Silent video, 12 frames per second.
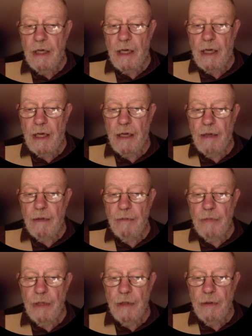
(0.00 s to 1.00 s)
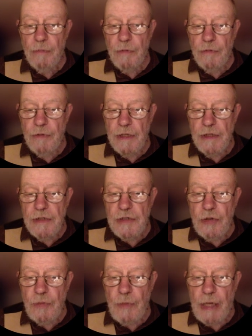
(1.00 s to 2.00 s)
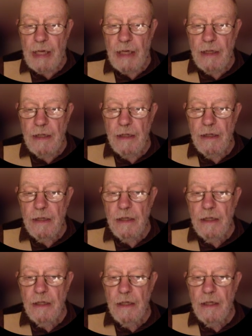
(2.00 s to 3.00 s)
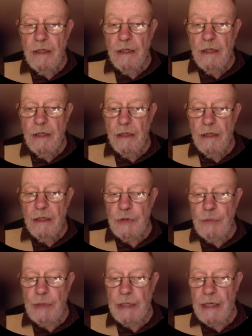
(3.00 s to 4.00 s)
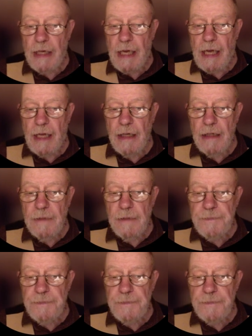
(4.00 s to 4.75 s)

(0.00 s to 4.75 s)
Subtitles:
But we can zoom in again